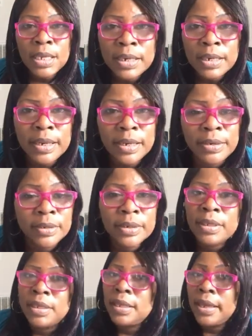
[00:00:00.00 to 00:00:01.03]
Now,
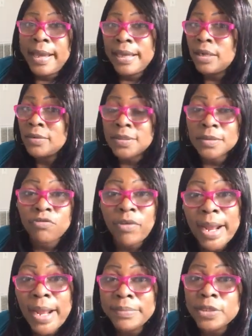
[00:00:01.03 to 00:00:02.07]
I don't
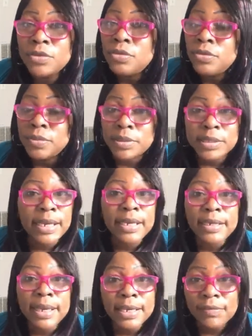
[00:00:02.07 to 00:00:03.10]
subscribe to
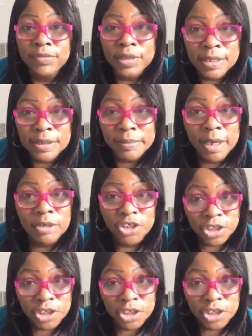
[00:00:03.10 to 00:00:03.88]
saying negative things about